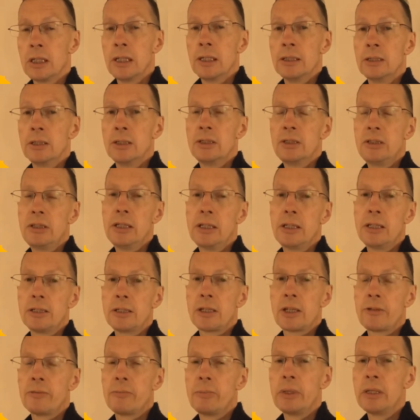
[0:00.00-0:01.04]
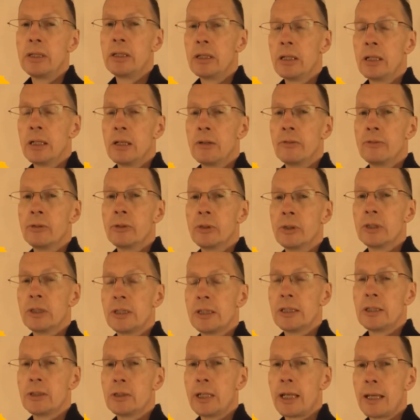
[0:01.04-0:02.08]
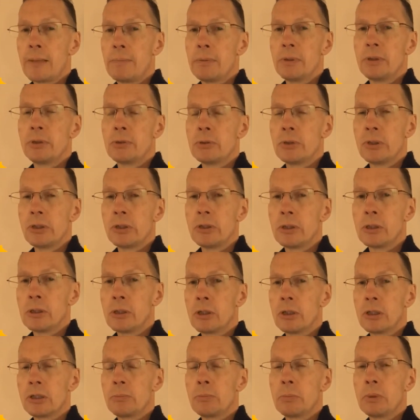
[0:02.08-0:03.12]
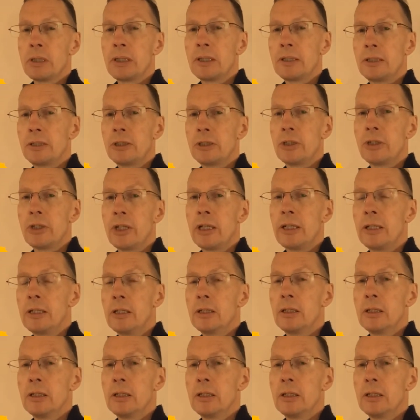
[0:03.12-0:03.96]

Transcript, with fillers: In this series, I've been focusing on episodes in the Gospel history